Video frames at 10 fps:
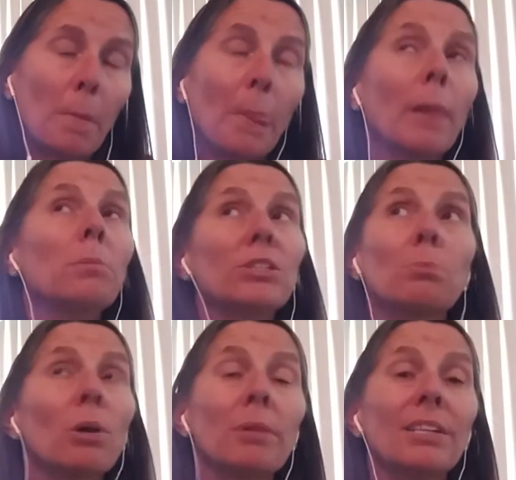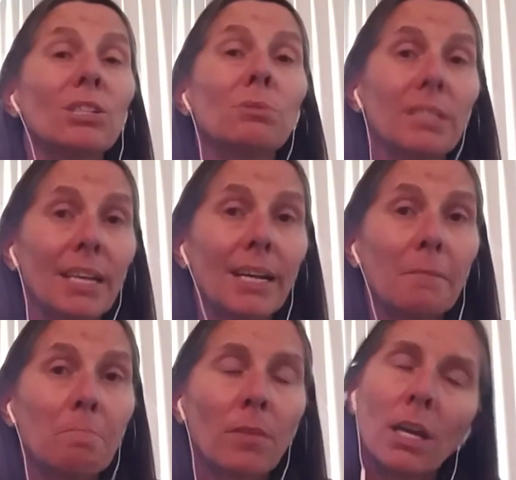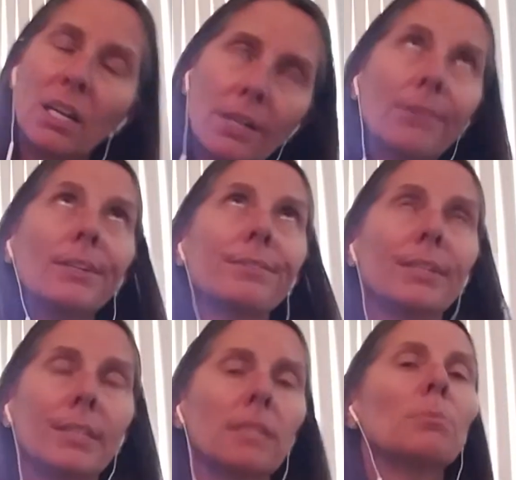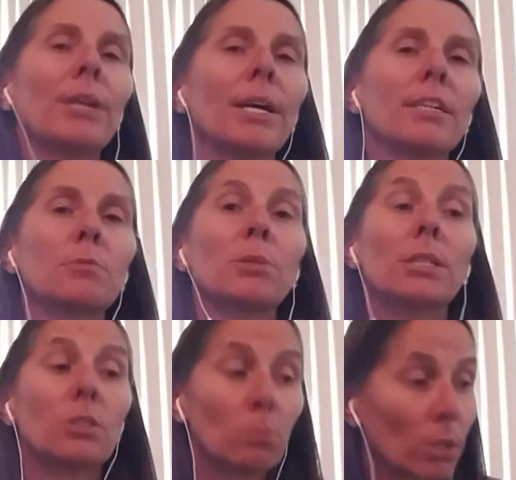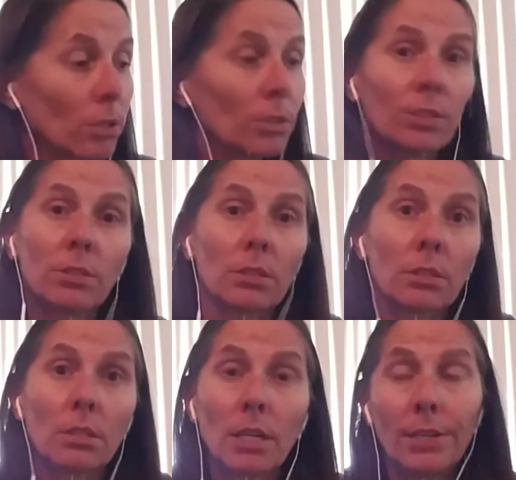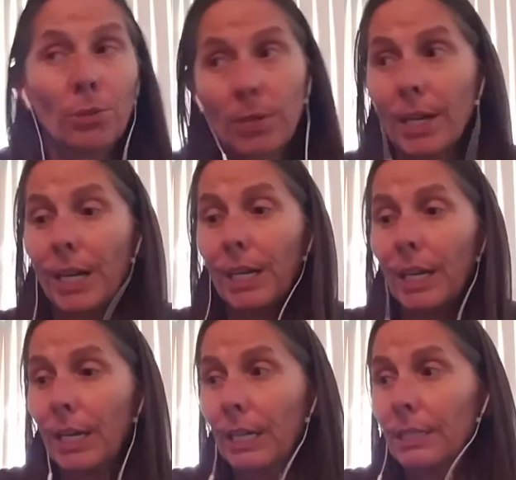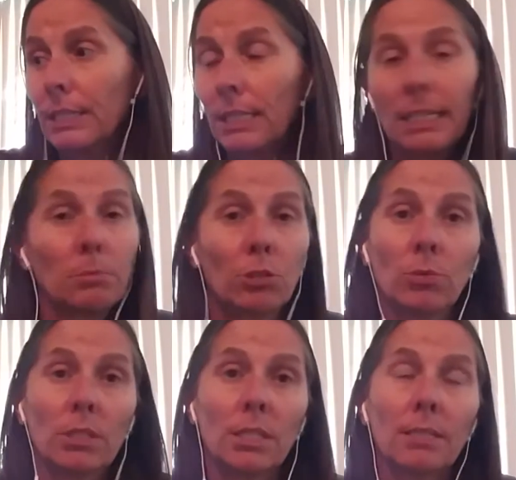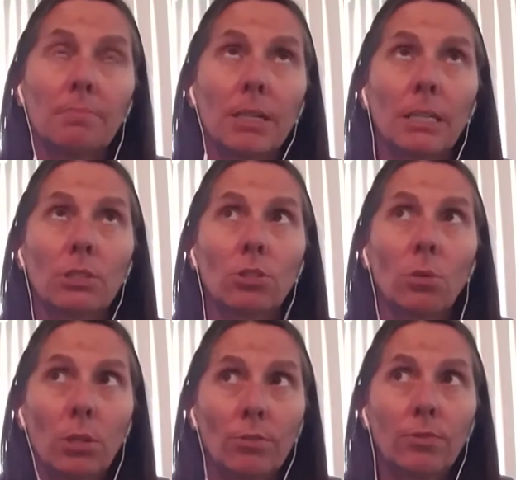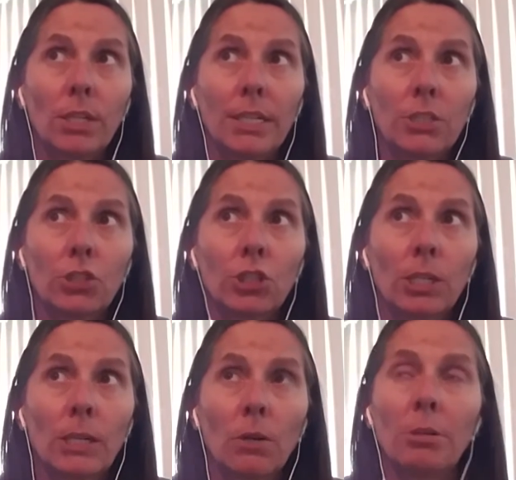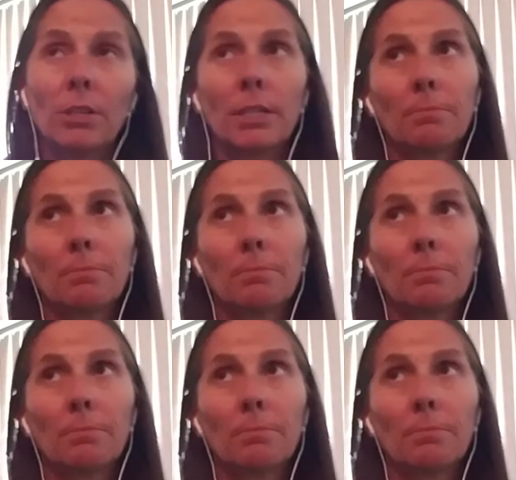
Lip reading: But tomorrow I'm not doing that. I know I said that in the past, but tomorrow is a new day, and tonight I'm doing the saltwater flush, the